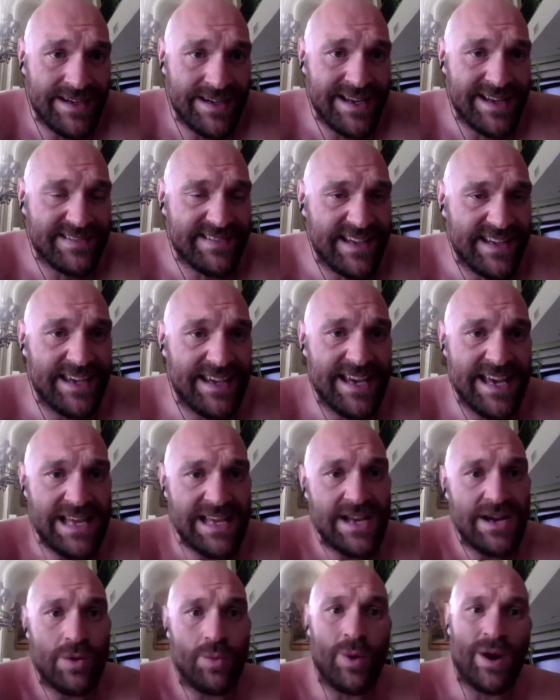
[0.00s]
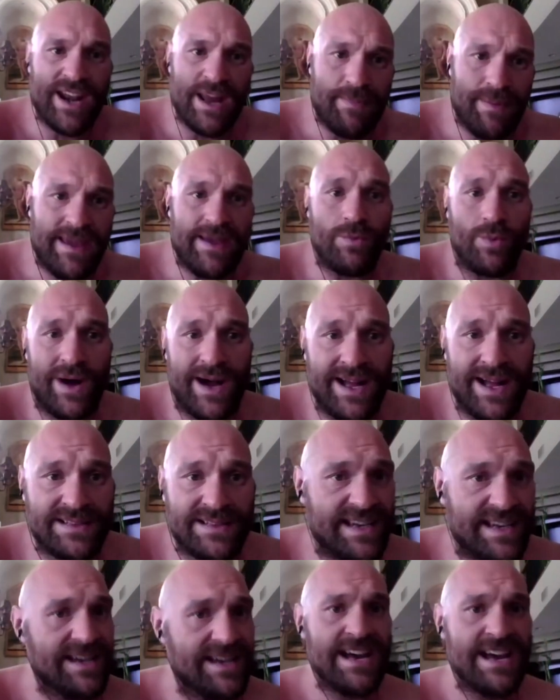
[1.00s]
And that's it. When I beat
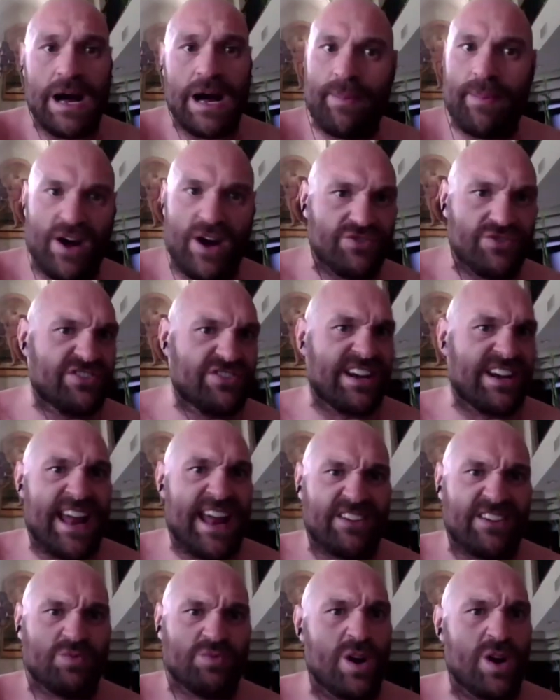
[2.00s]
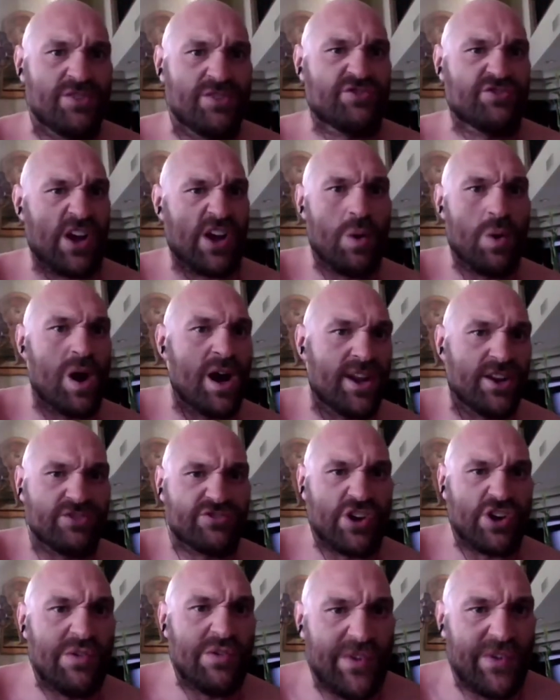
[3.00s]
Wilder, I'll be on to the next one, so on and
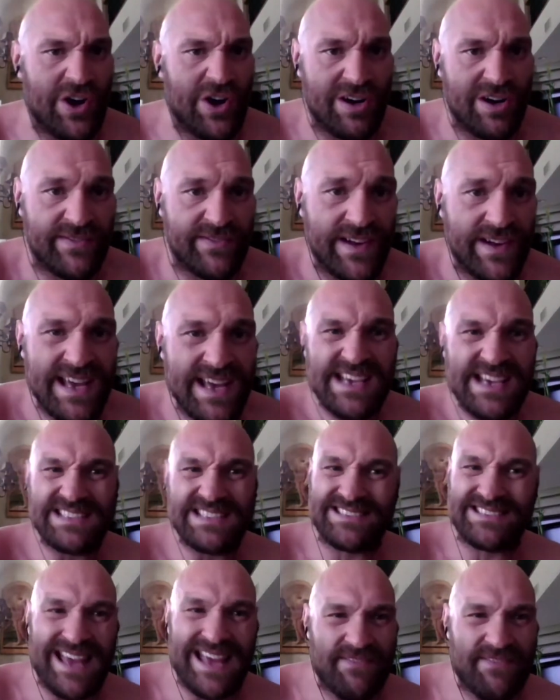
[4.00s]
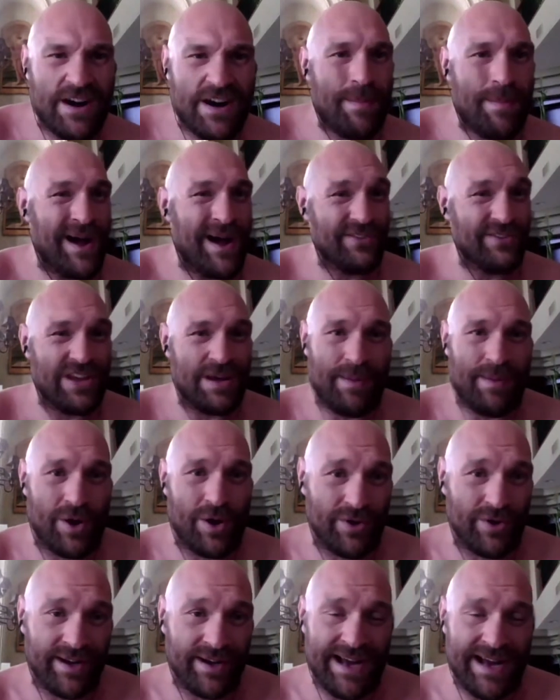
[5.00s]
so forth. It's never about the
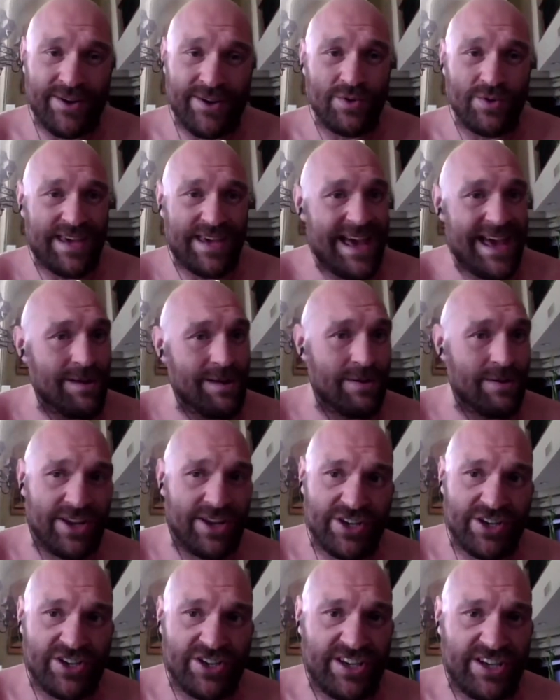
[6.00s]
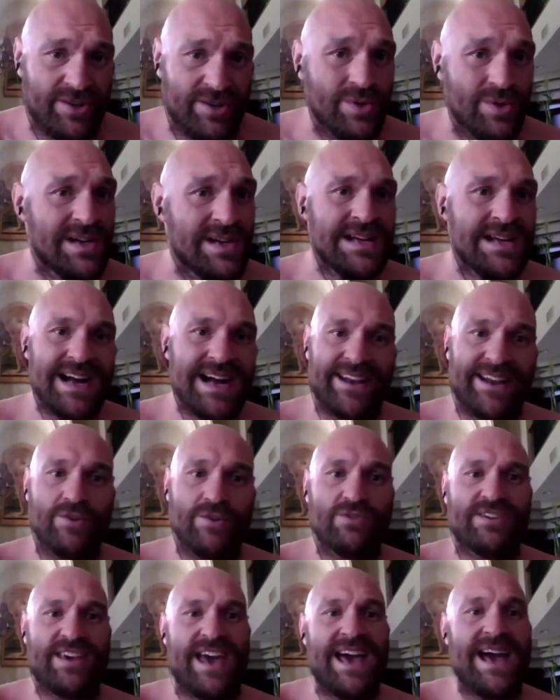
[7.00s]
opponent. I don't care what they're going to do. I
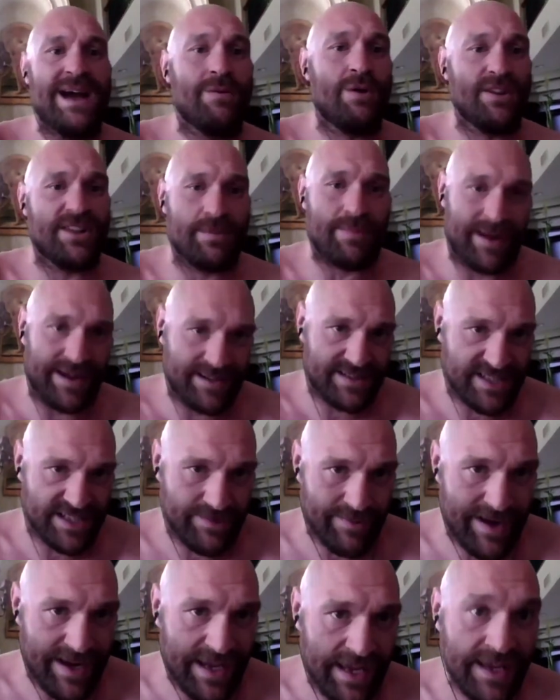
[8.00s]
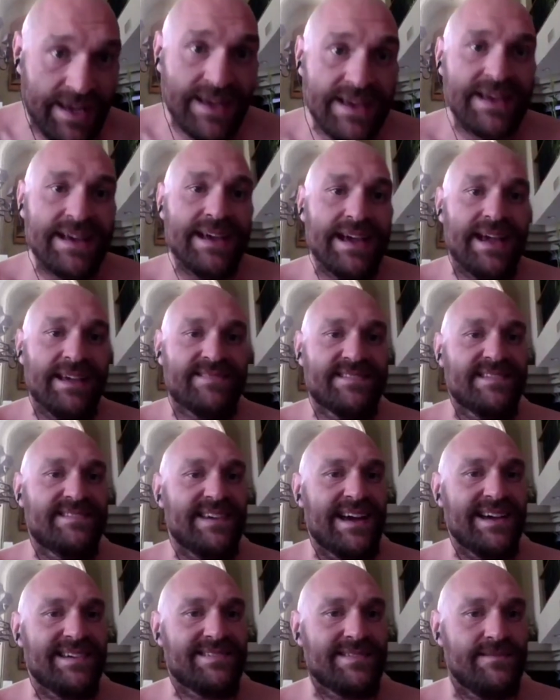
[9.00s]
don't care what they bring to the ring. It's the
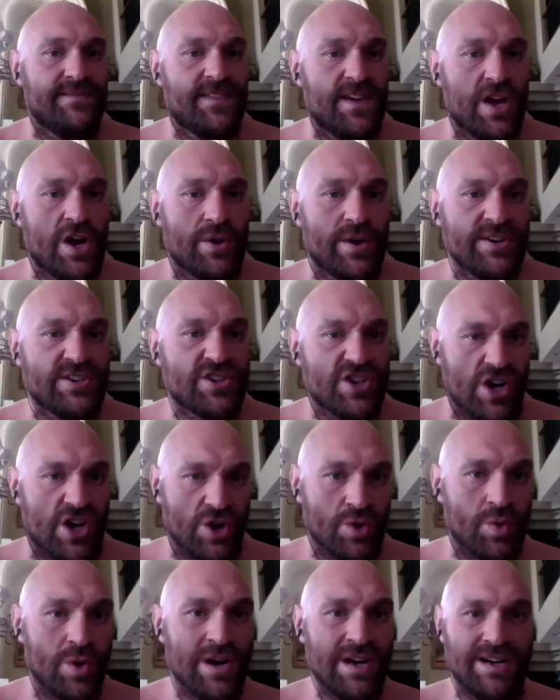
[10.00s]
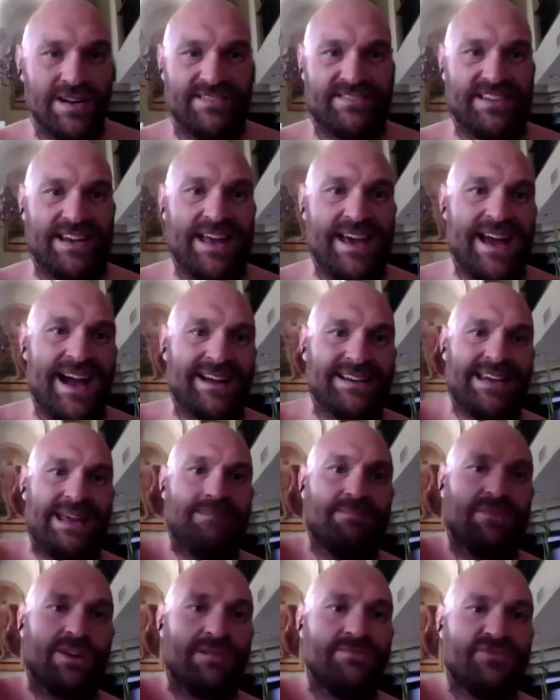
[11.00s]
Tyson Fury show until I hang them
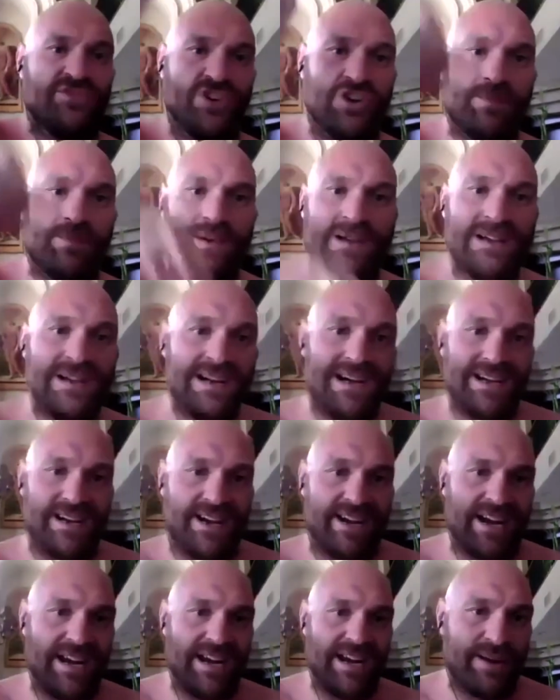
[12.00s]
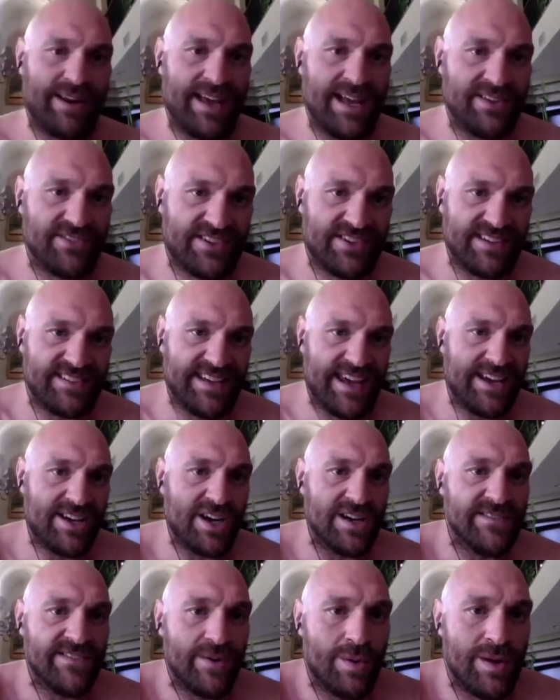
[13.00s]
gloves up and then anybody else can take
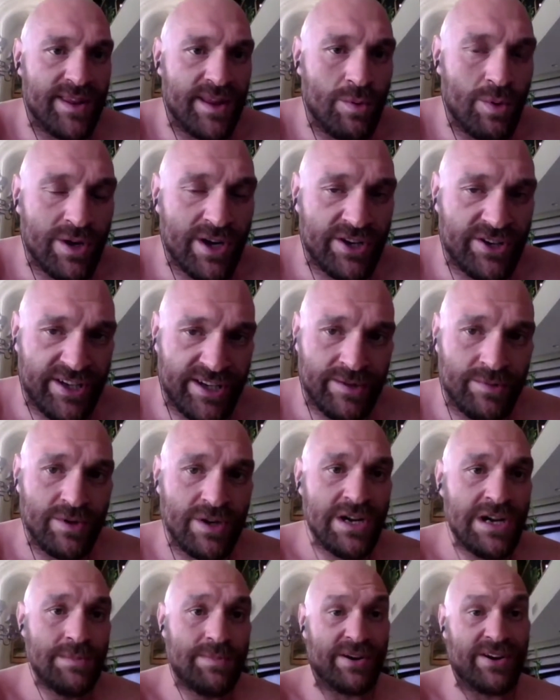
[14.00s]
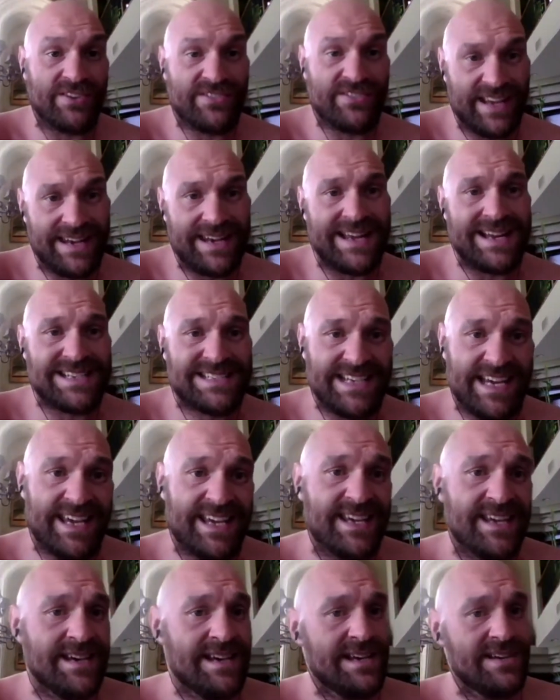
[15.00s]
over what they want to do. But until that
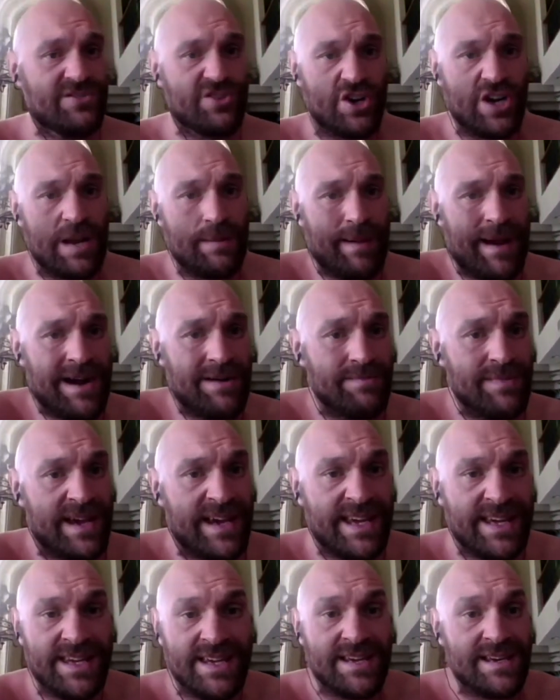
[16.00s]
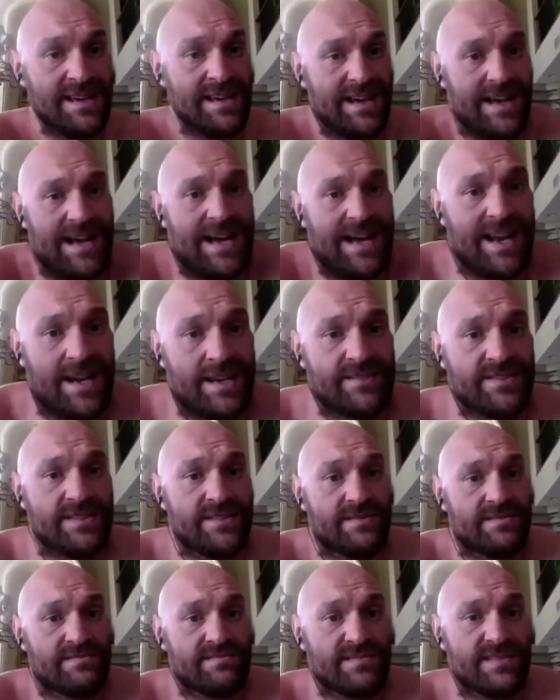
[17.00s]
day, it's all about me, and
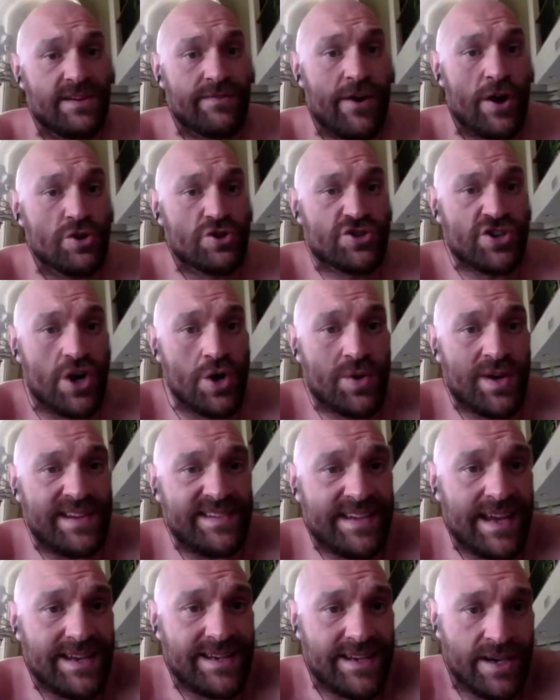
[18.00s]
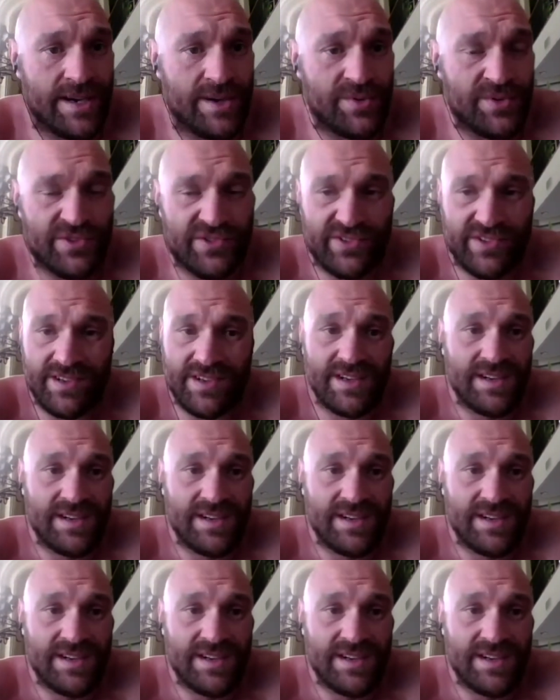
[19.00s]
the roadshow continues.